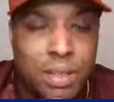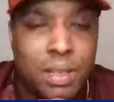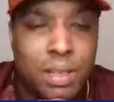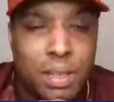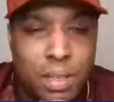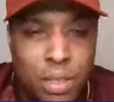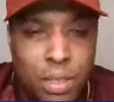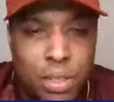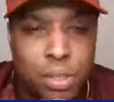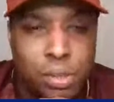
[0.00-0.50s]

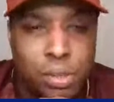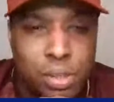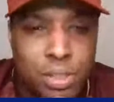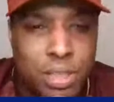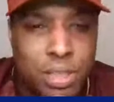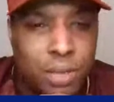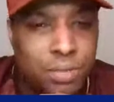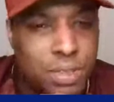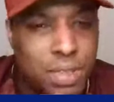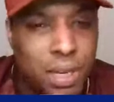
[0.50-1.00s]
You just have to
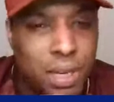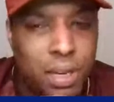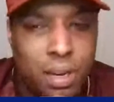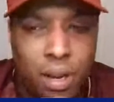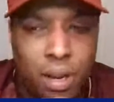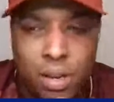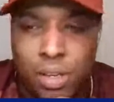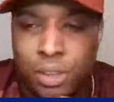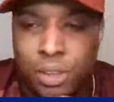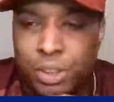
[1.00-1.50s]
take it on the
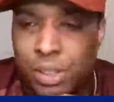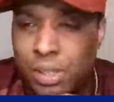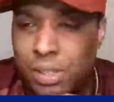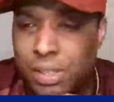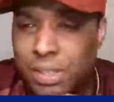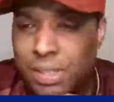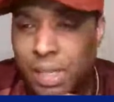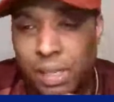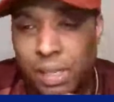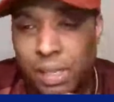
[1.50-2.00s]
chin.
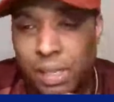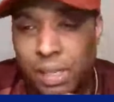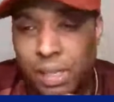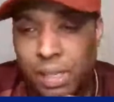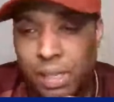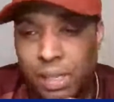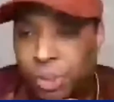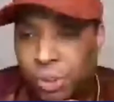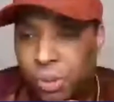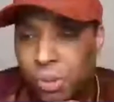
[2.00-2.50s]
Sadly, it's
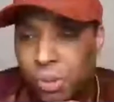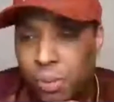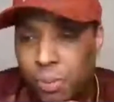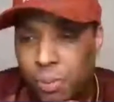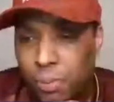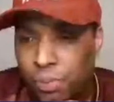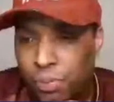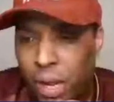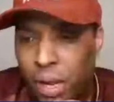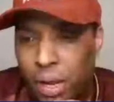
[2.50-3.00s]
true.
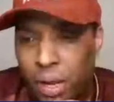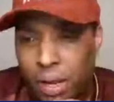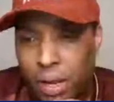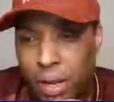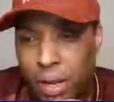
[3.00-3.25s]
I